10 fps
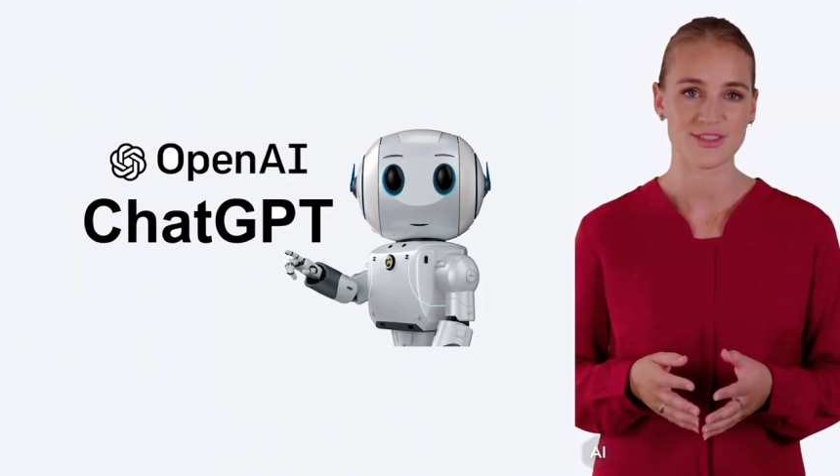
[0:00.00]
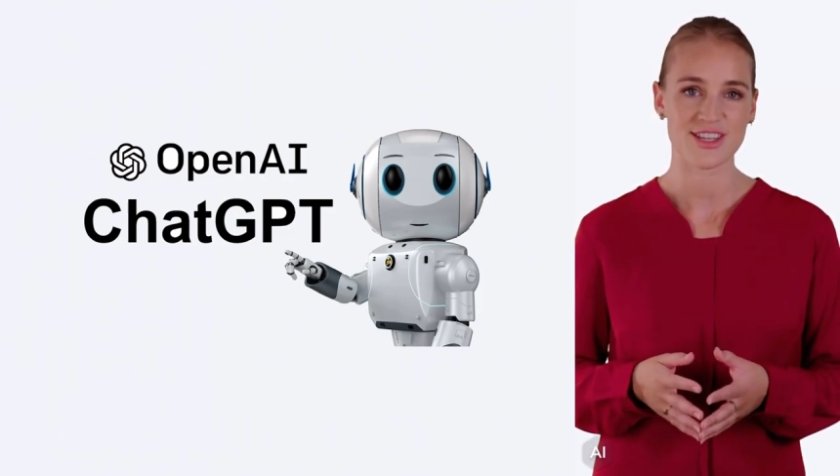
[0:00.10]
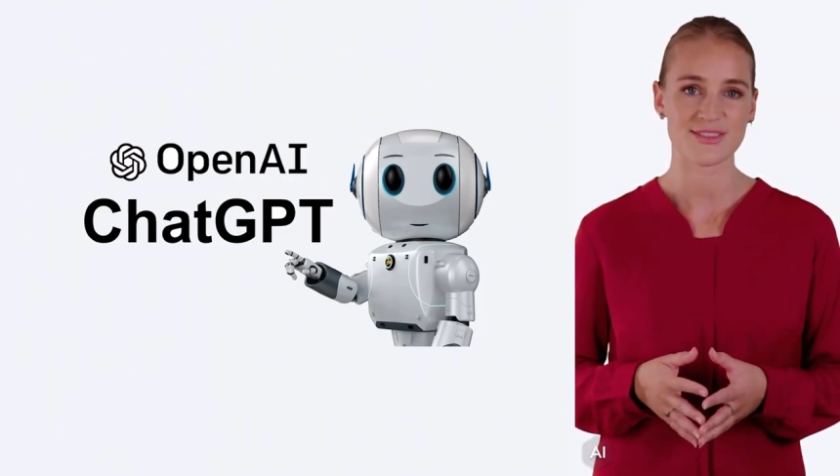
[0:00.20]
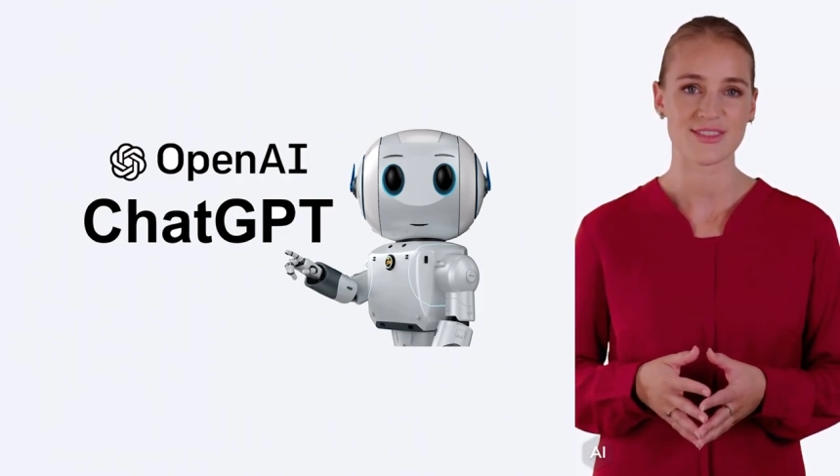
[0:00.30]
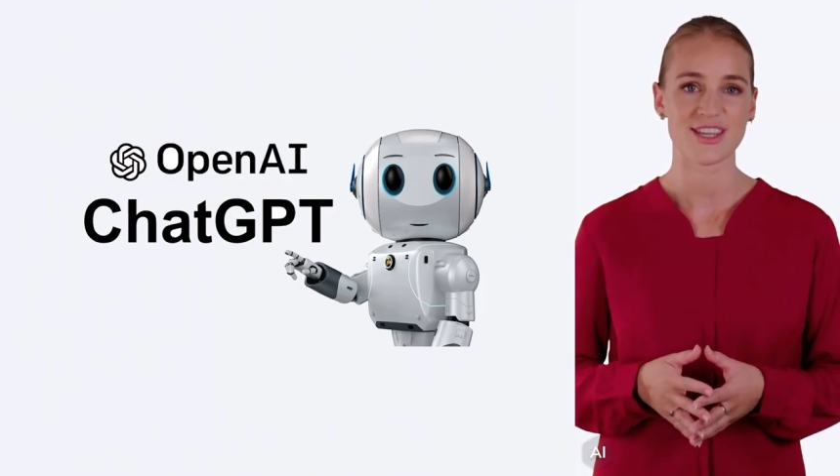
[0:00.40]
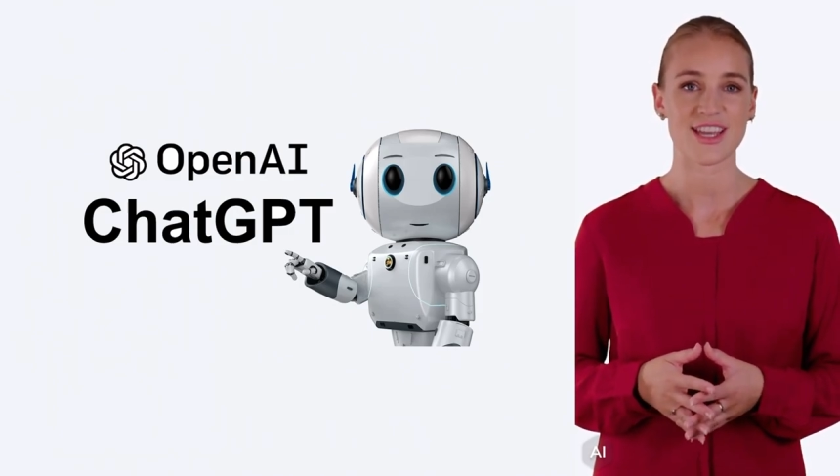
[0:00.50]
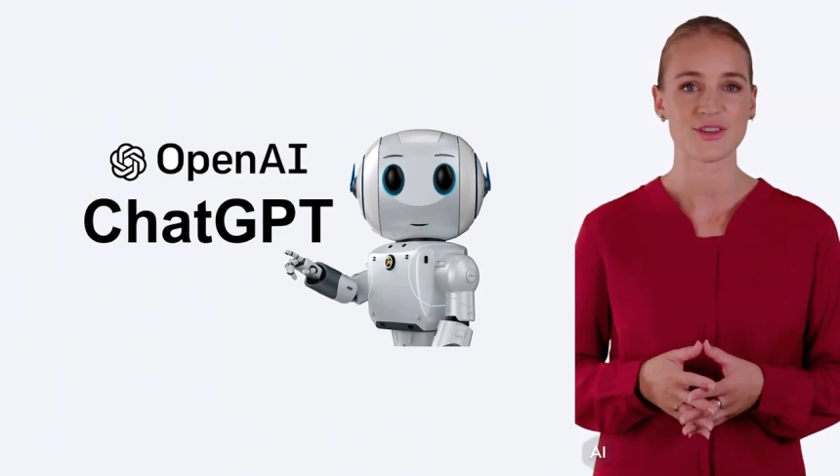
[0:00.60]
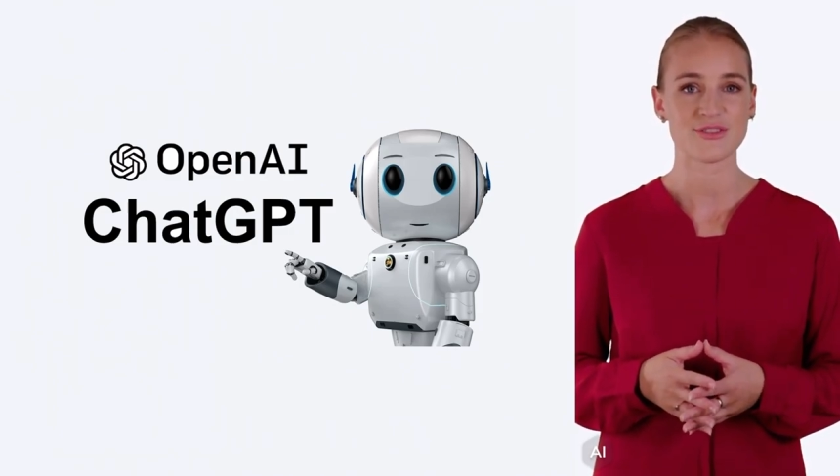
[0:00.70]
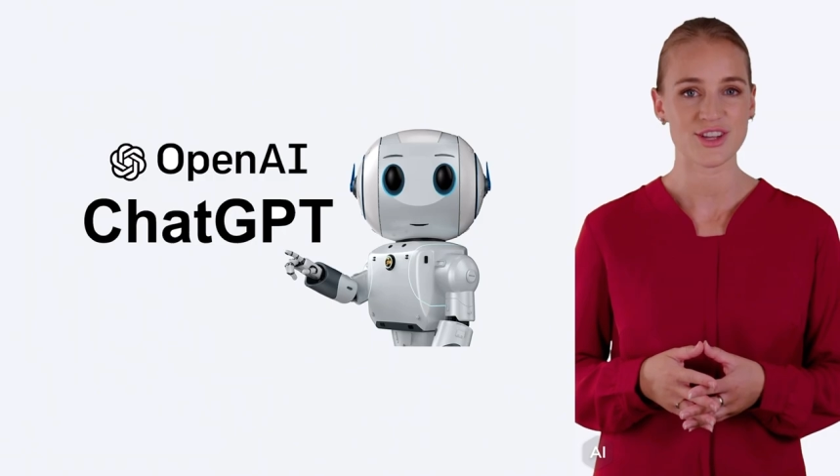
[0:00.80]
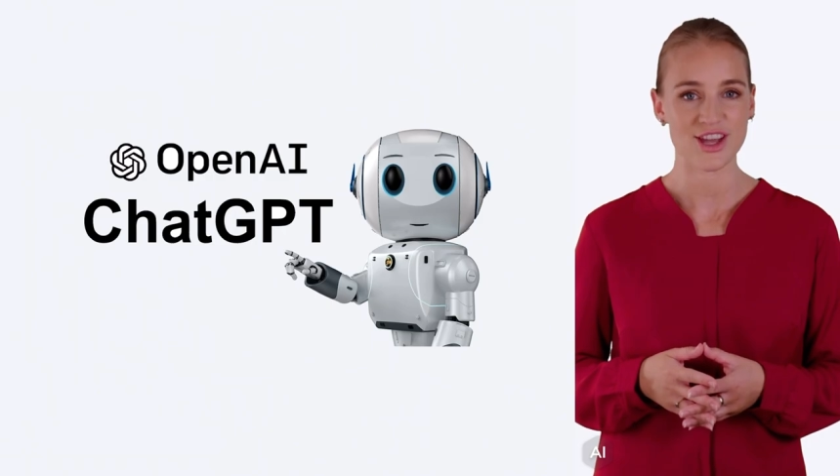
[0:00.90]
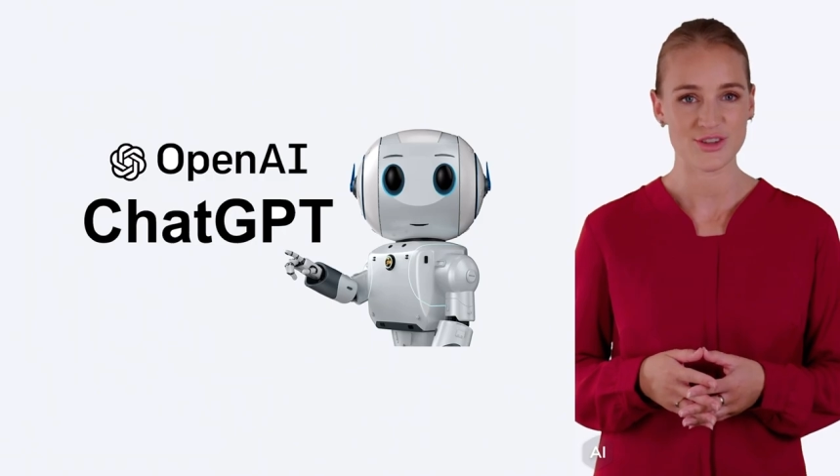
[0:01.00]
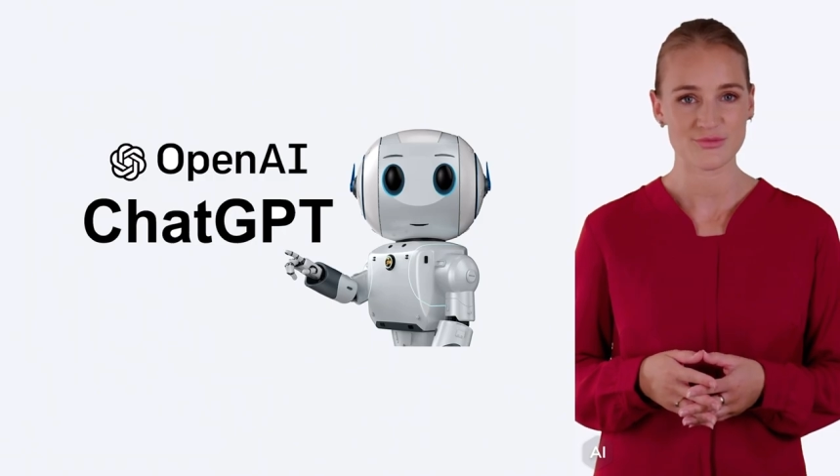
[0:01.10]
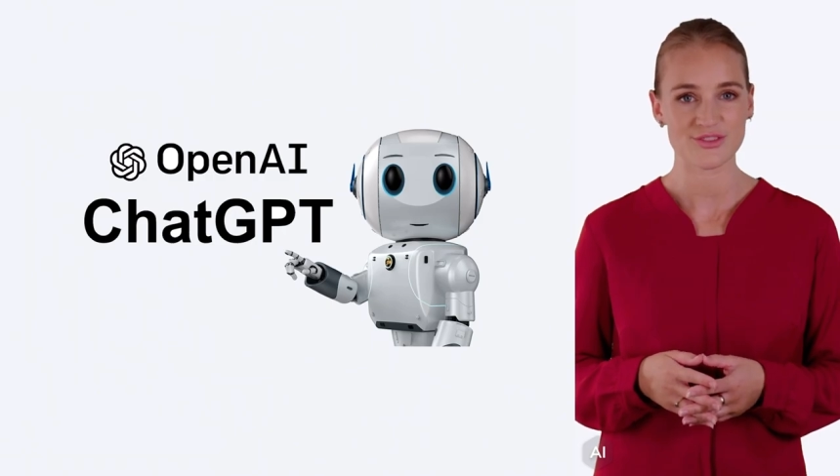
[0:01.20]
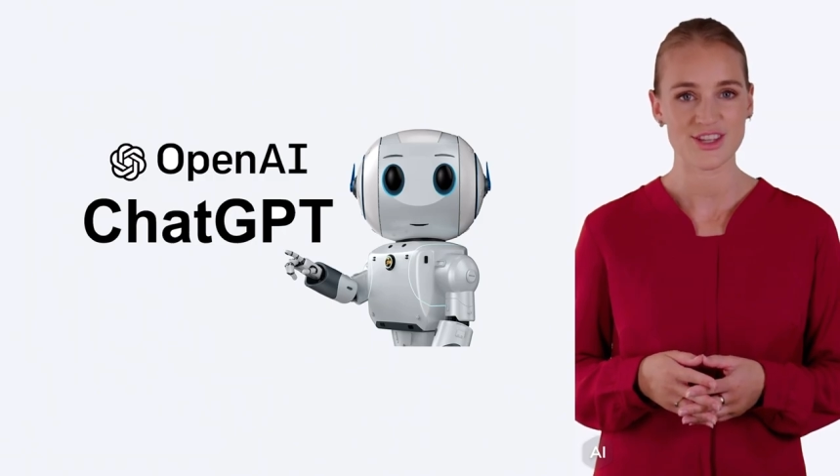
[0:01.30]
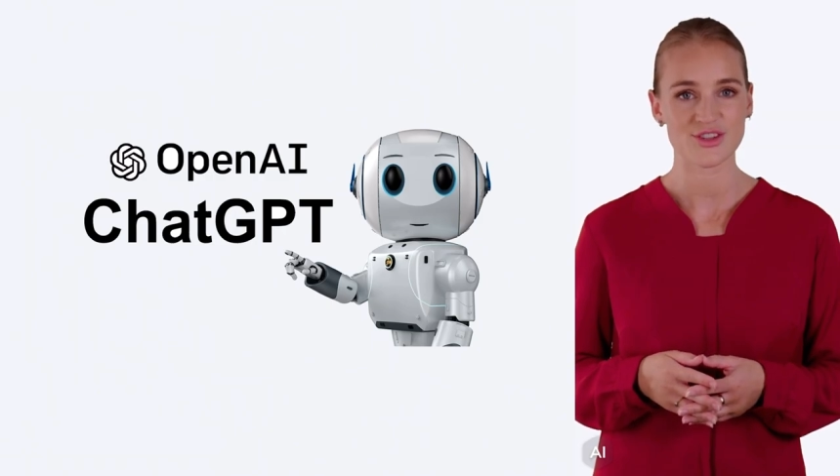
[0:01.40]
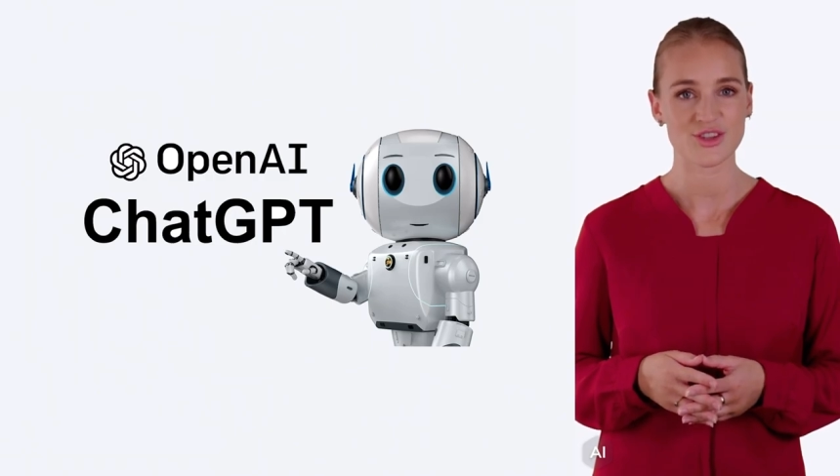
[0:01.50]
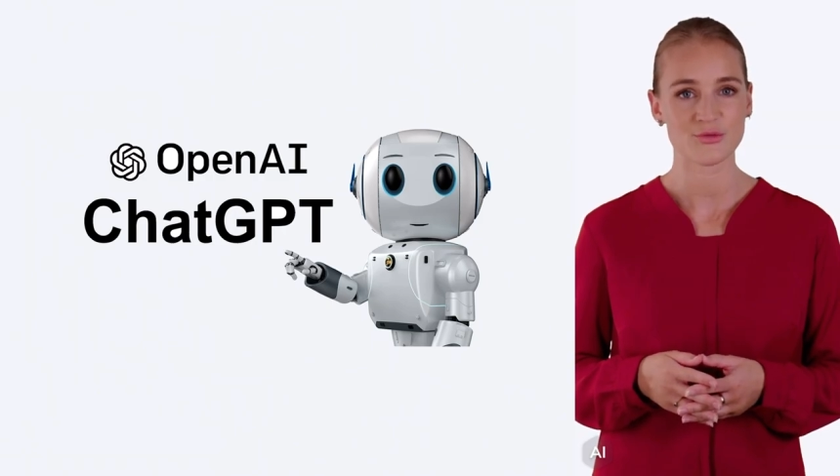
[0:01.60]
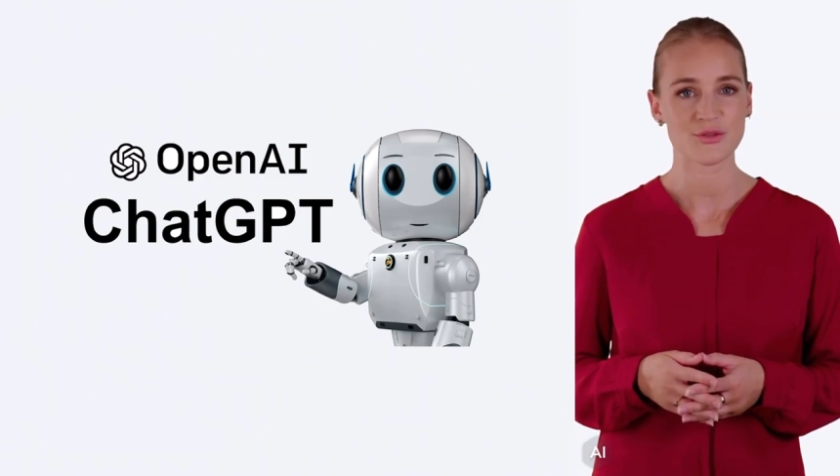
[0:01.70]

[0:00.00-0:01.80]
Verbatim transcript: It's like having a conversation